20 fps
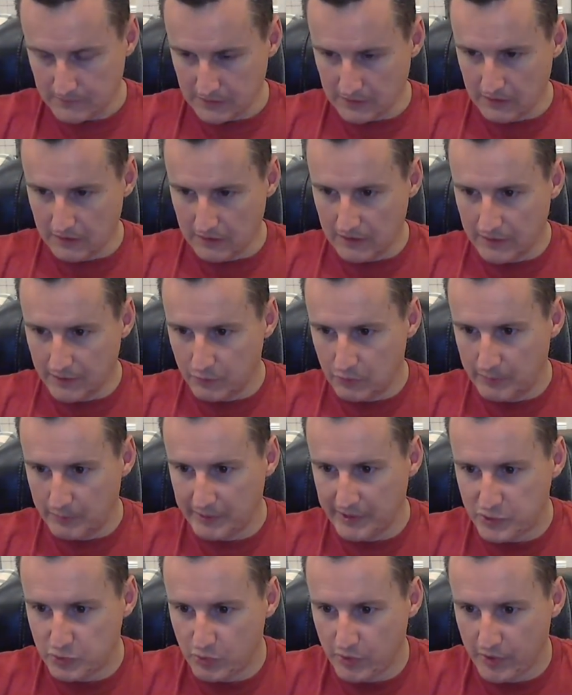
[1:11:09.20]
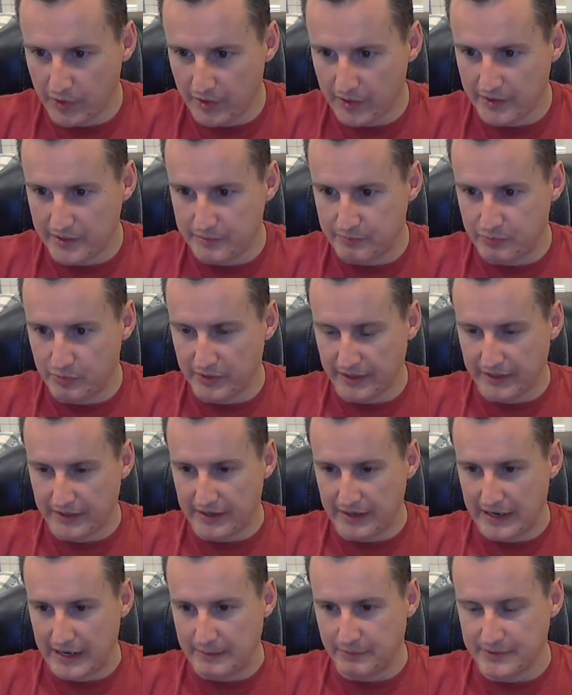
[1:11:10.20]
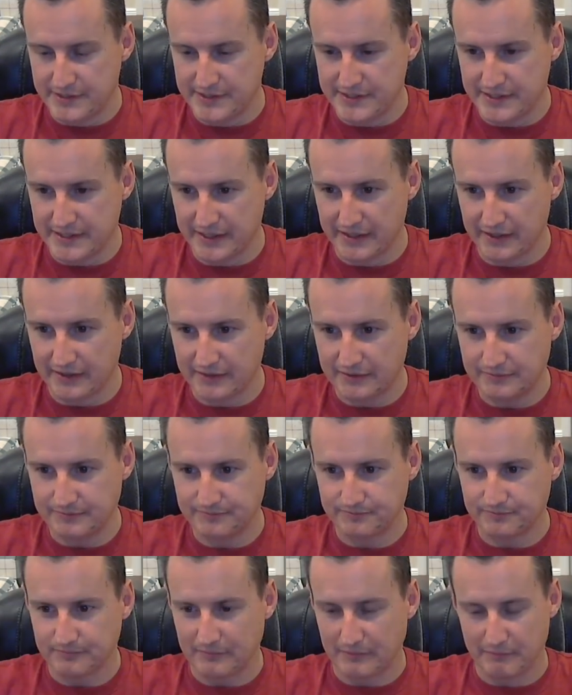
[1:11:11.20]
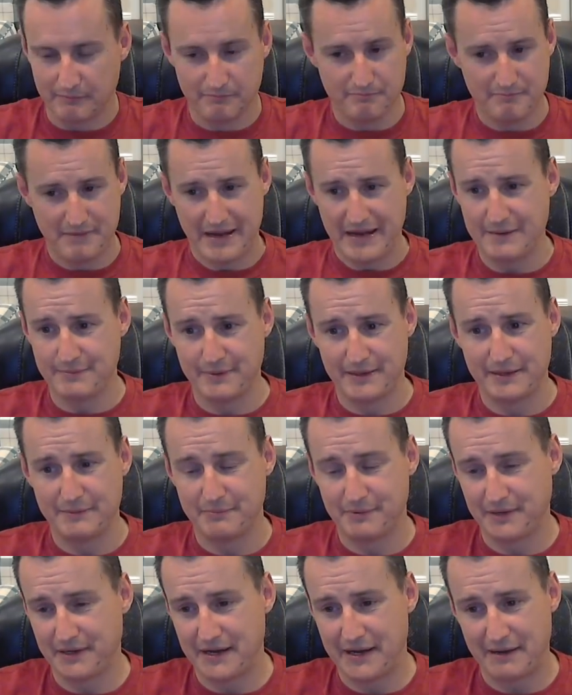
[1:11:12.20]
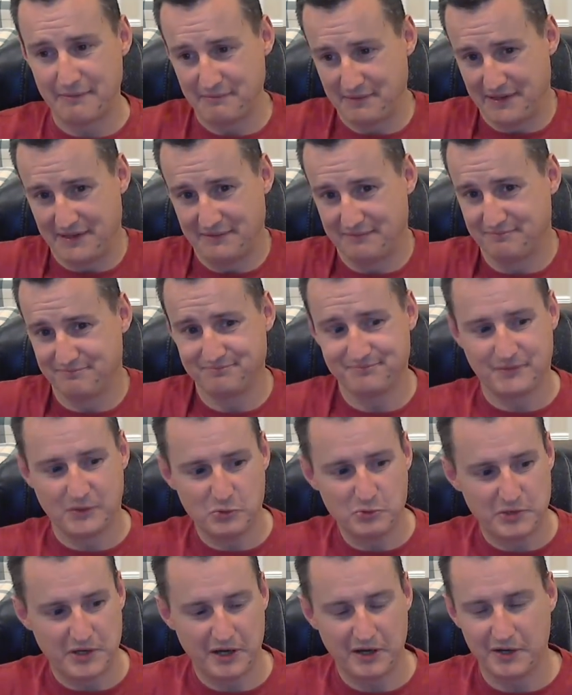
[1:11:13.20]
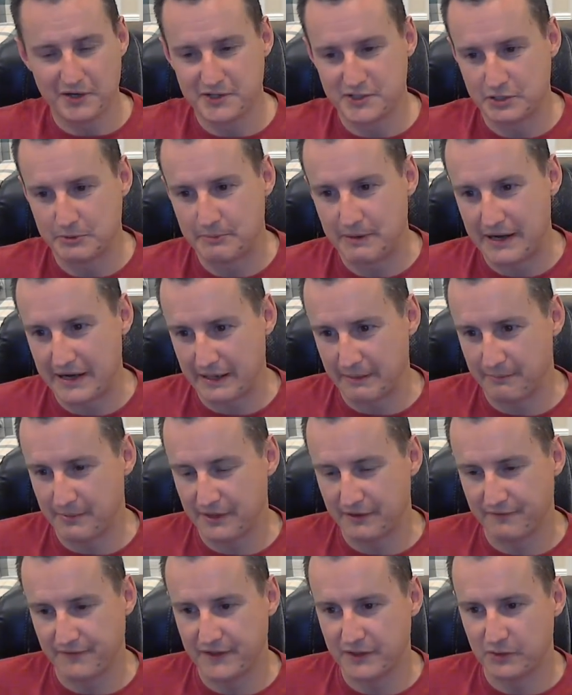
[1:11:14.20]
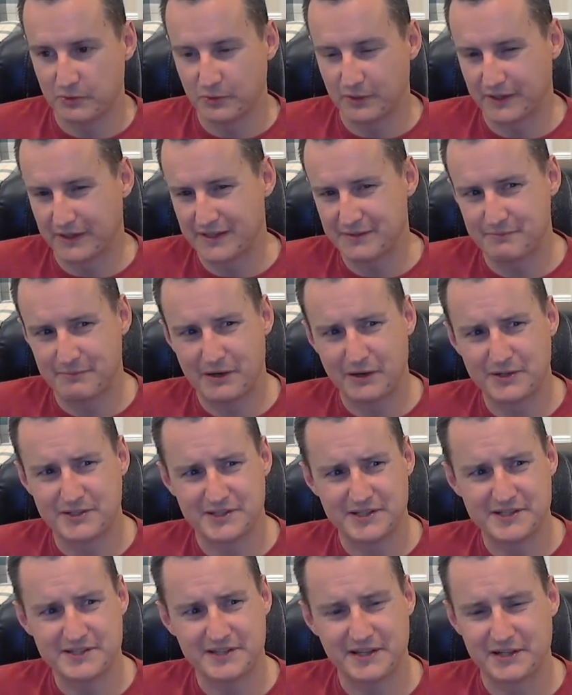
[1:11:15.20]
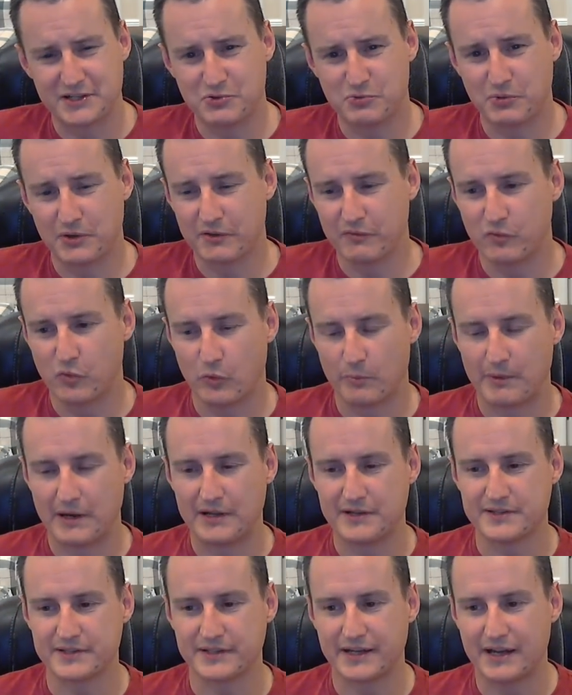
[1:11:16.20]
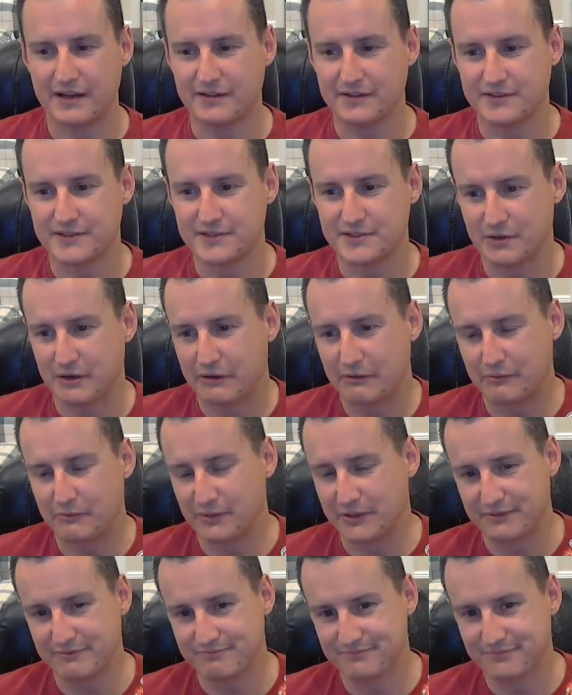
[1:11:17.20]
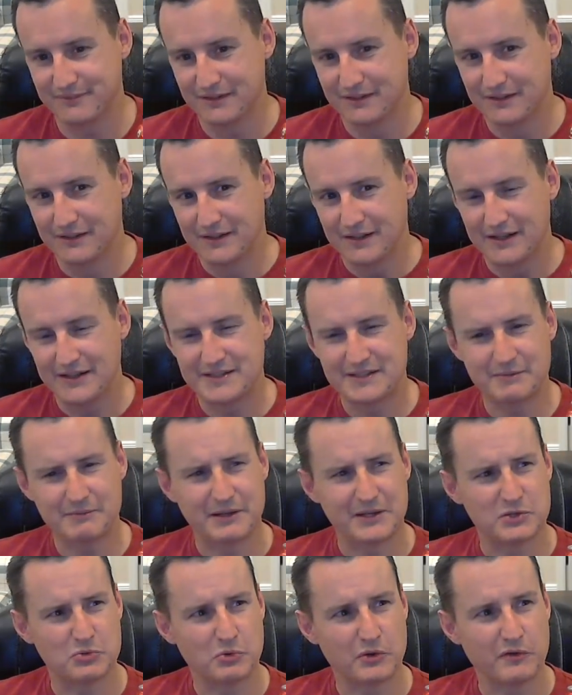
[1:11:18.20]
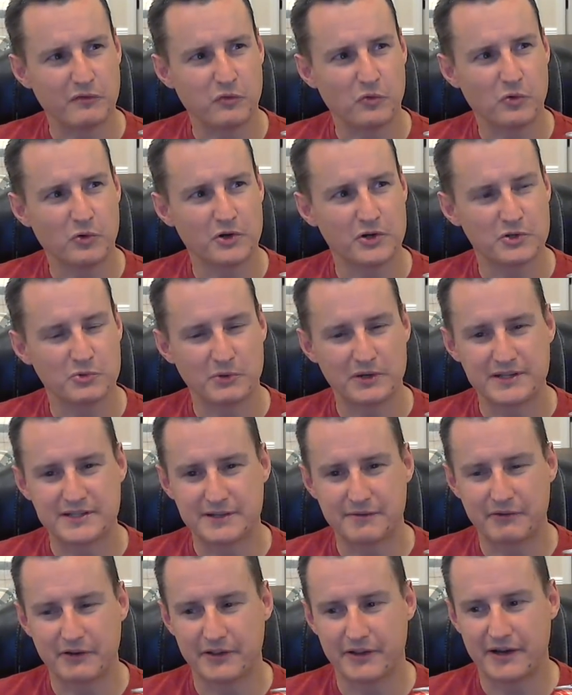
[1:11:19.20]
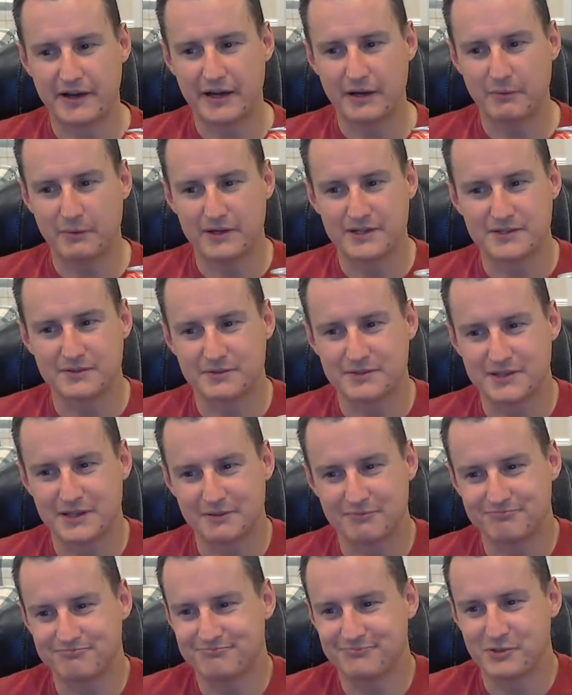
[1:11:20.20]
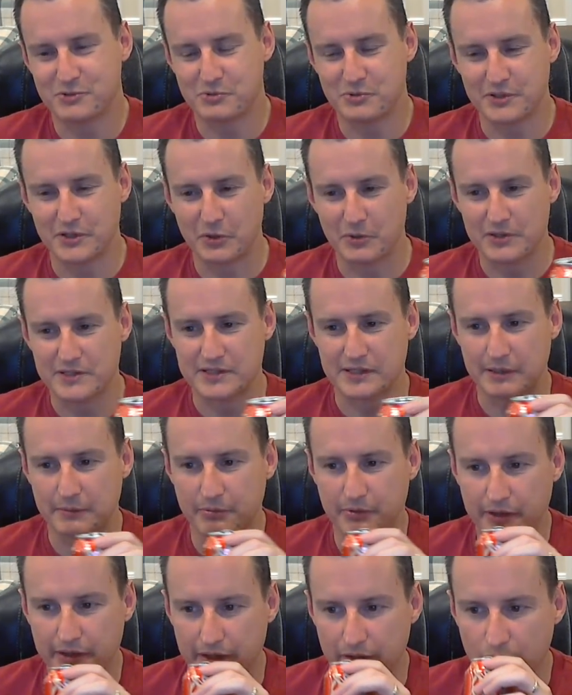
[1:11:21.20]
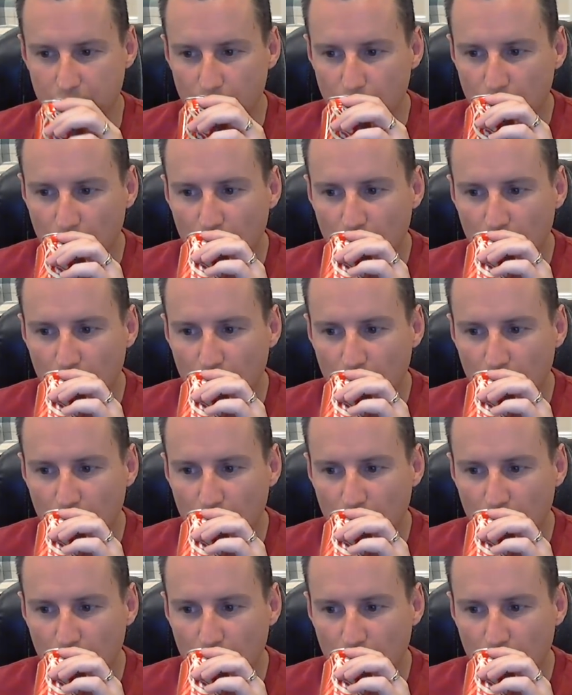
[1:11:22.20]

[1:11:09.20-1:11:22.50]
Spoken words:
The rumor that Toyota is putting in hybrid Sienna, maybe, but I mean, who cares? You're buying a big vehicle. Like Mars gets like 24 miles a gallon, so I don't really. It's something like 24 or 27 on the highway, so it's like there's really no reason to complain.